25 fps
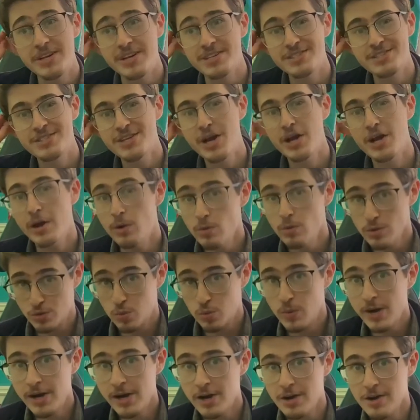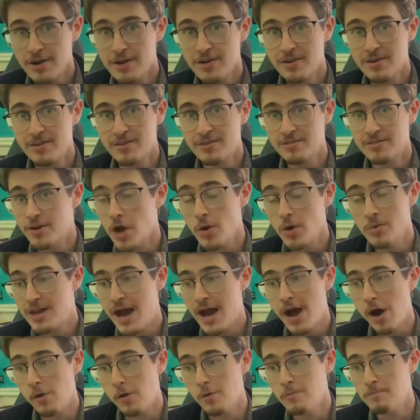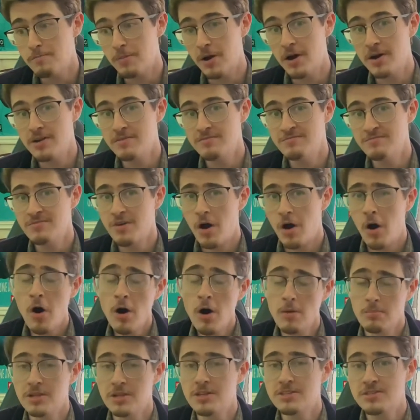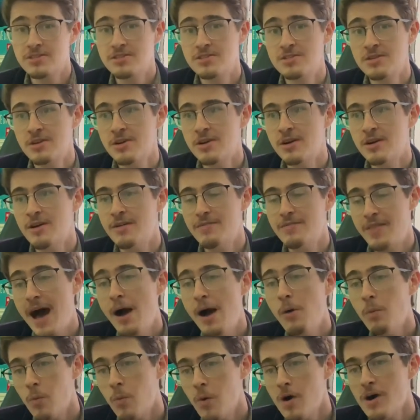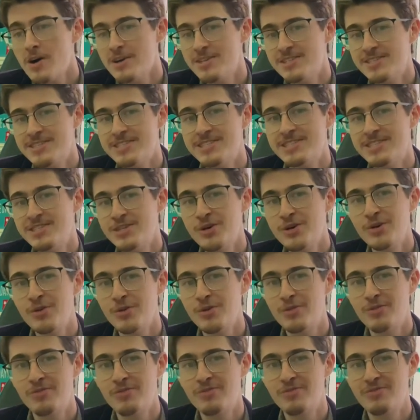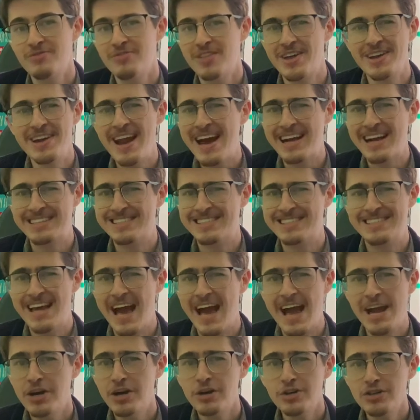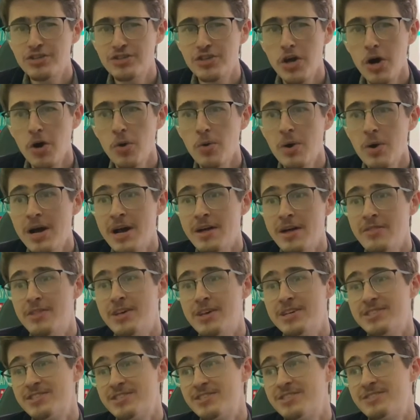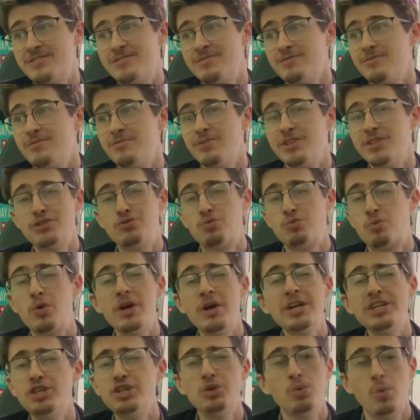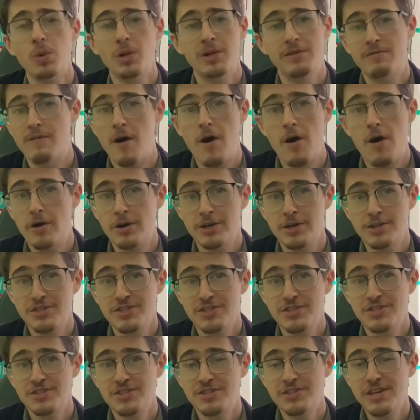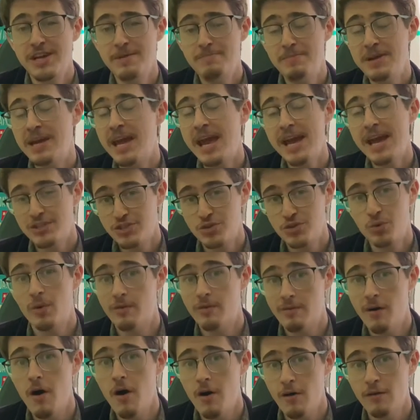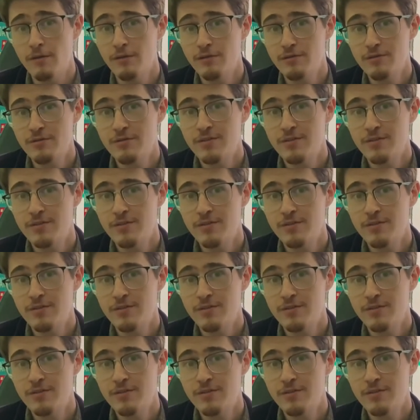us. It was weird, no doubt, but harmless. That was until the next day or so, this ritual of ours, it began to evolve.